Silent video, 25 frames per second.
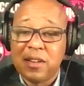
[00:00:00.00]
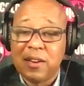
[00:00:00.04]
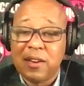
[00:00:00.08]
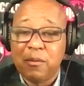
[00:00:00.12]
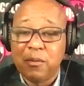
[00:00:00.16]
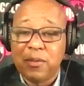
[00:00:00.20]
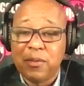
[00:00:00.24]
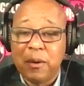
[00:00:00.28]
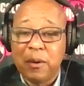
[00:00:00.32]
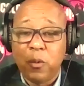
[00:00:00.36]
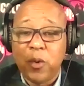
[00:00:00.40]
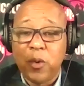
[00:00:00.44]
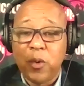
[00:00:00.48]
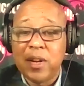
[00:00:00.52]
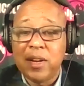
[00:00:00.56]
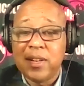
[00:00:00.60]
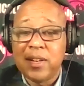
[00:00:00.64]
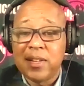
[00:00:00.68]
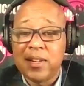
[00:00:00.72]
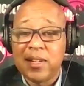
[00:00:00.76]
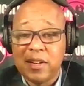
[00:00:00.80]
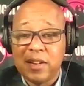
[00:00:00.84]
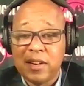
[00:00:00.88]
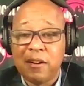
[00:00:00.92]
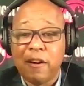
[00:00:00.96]
isn't that
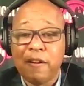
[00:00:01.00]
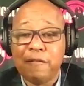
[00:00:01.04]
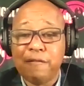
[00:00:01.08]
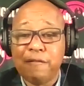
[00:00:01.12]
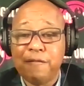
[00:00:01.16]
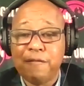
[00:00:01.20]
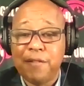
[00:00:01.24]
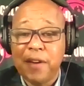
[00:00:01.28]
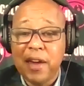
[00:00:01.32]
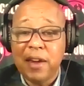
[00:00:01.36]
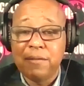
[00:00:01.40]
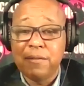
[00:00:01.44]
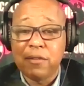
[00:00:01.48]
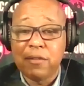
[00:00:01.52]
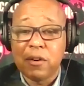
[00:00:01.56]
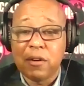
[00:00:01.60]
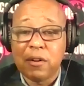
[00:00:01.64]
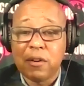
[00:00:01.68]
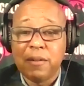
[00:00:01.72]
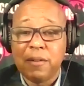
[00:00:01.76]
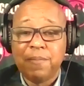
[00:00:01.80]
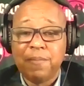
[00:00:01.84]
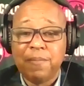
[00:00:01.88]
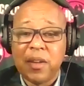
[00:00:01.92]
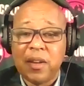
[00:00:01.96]
what is in our
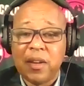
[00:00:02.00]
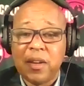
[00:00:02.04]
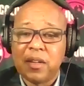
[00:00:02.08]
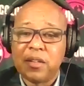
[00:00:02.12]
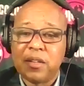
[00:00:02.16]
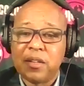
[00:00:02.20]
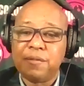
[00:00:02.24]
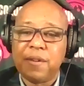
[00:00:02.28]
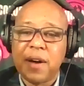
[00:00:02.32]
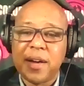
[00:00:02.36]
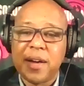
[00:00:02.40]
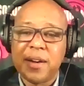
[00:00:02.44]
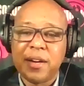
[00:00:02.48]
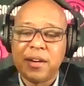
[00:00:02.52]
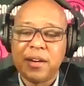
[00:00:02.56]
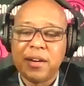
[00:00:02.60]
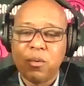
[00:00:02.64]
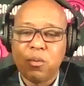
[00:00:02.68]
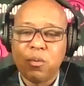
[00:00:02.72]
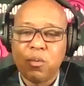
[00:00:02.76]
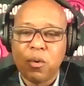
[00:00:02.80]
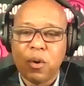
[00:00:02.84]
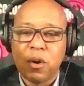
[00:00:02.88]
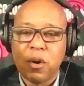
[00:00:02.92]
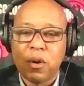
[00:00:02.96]
favor is
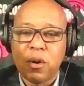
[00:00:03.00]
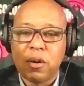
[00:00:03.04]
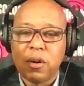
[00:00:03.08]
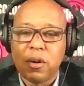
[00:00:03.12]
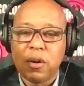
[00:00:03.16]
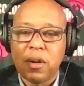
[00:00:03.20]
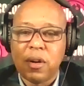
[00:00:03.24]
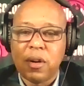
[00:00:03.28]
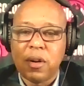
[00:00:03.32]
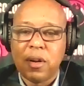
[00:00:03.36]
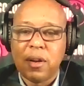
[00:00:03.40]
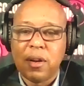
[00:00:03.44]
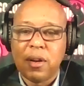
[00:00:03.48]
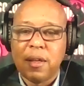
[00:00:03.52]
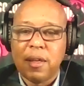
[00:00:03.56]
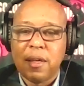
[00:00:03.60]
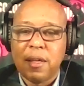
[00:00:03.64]
finding a word